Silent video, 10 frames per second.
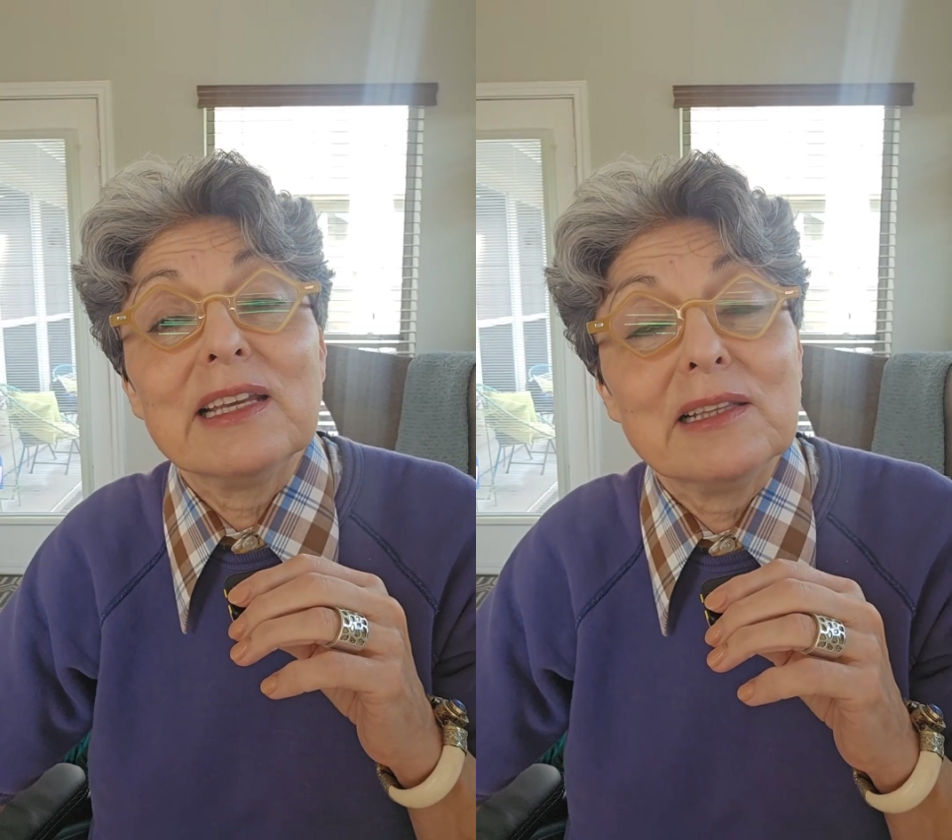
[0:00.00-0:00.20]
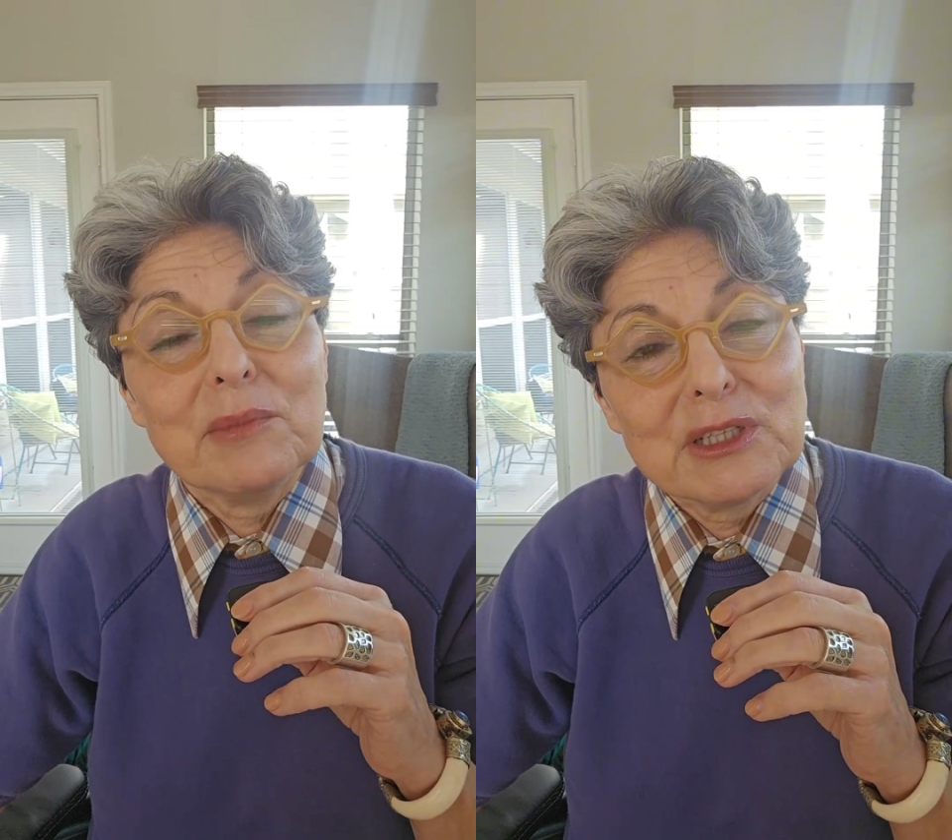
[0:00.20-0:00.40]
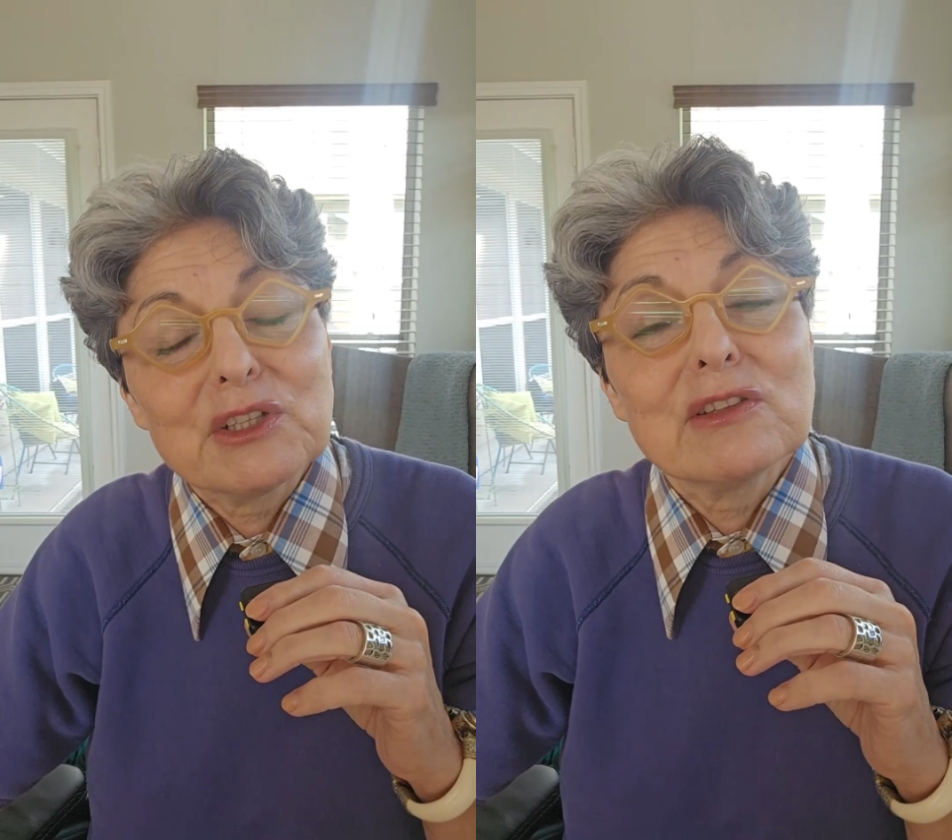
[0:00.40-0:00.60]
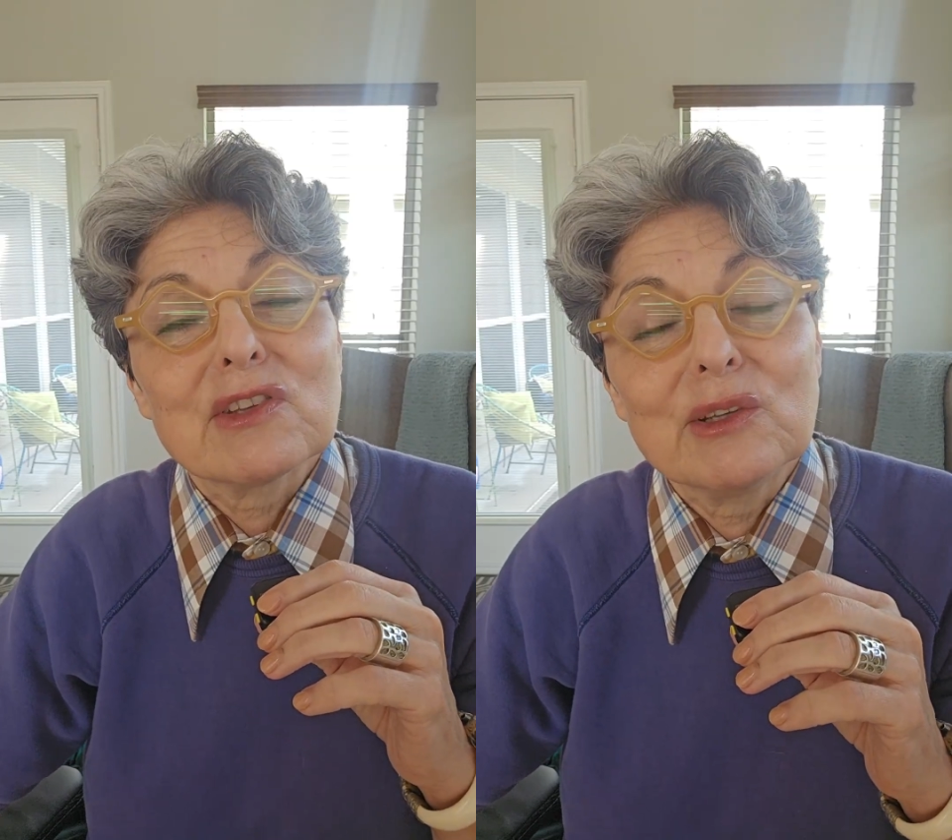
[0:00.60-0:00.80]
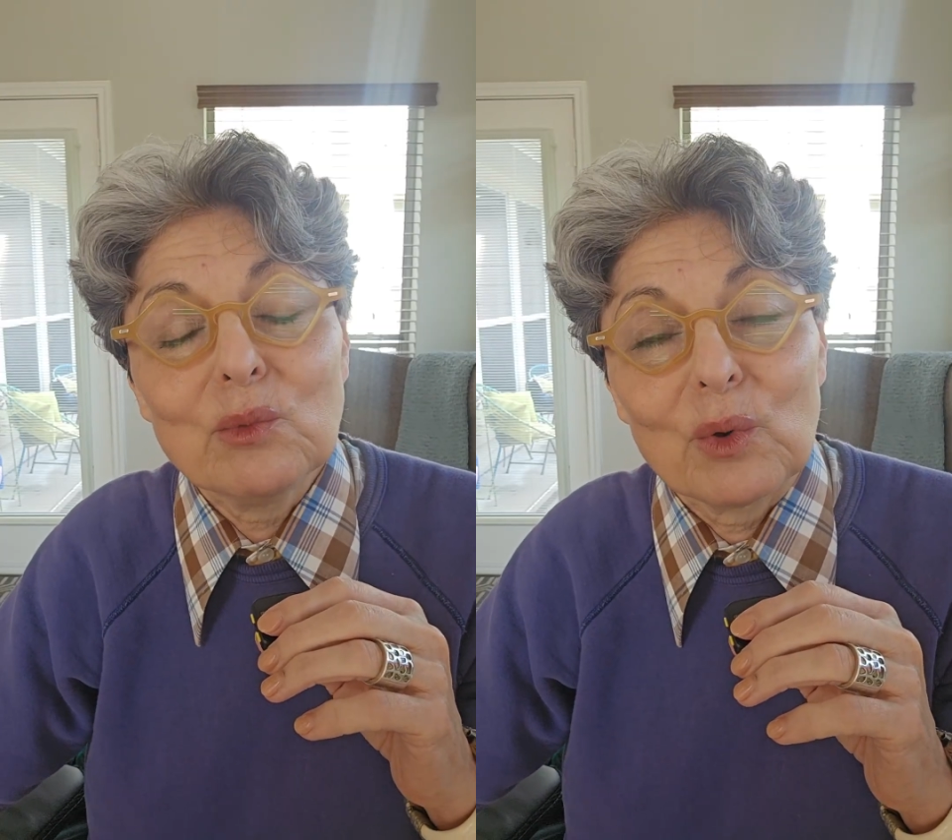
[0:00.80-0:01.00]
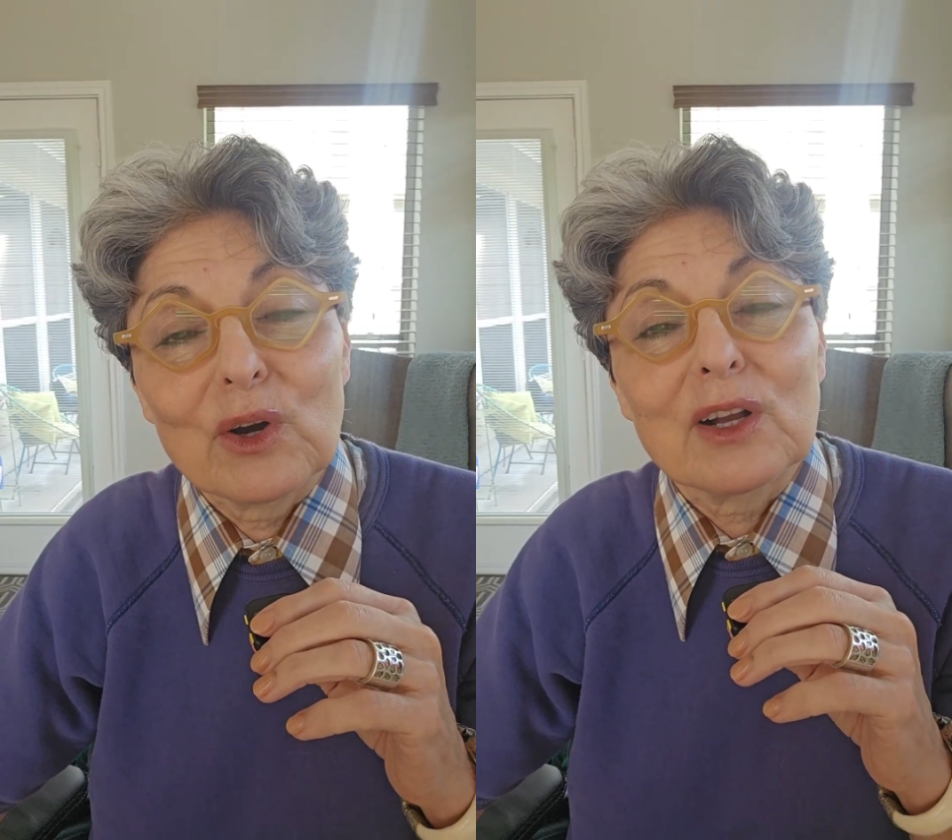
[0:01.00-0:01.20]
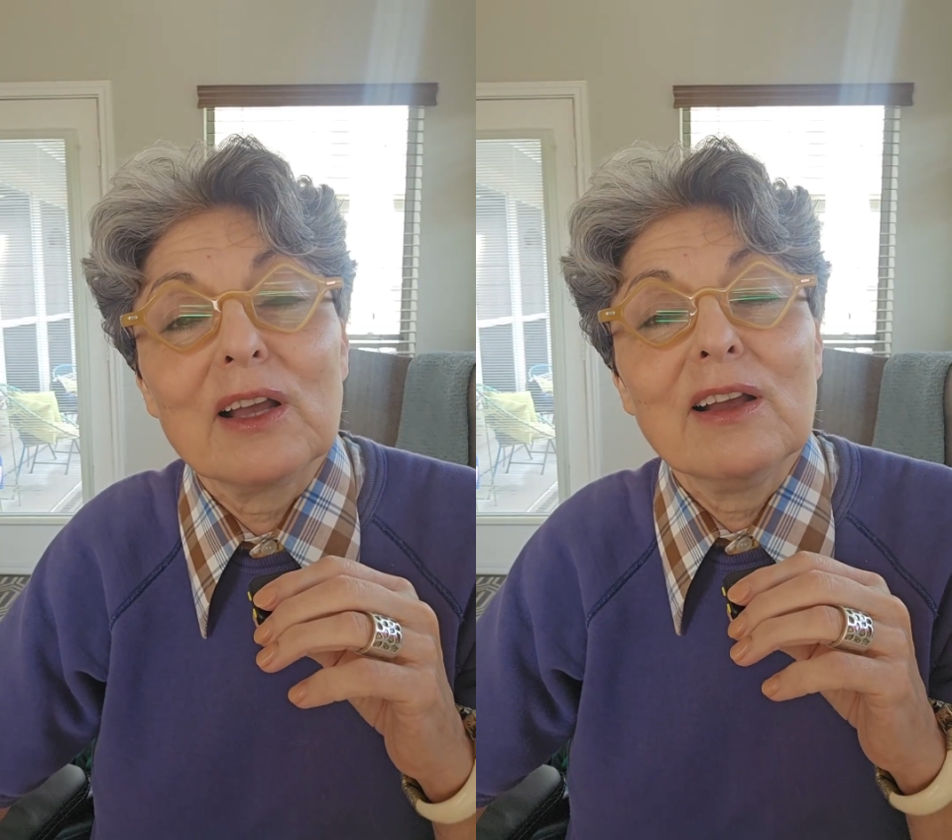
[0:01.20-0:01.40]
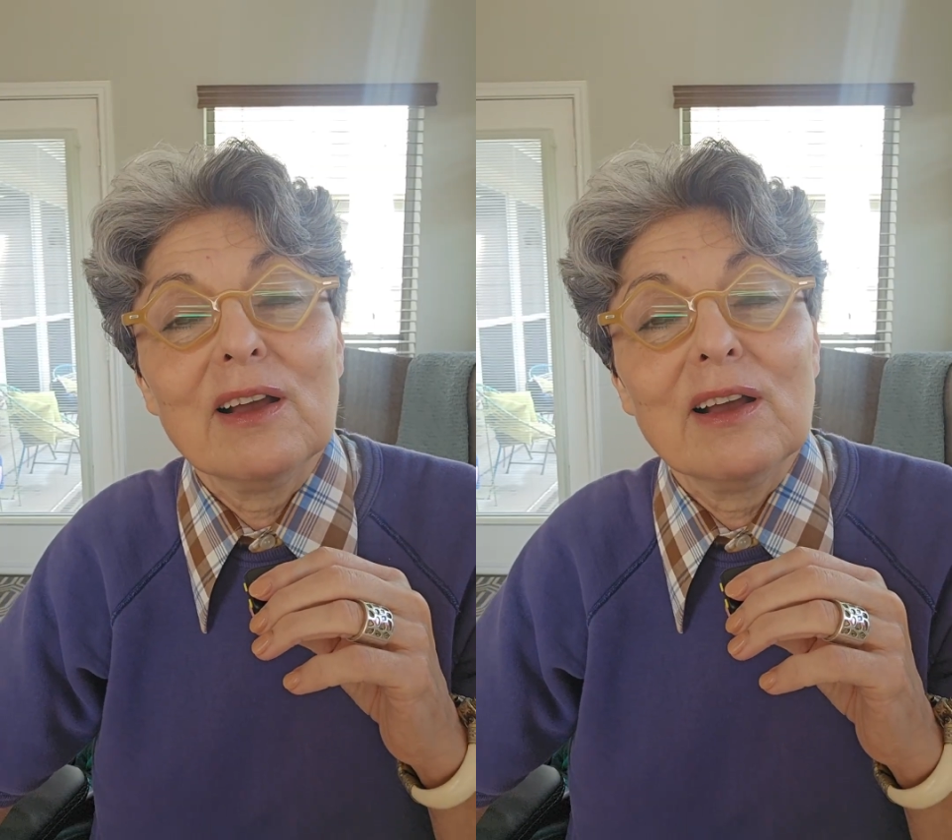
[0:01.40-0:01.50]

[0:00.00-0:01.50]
in the missions and work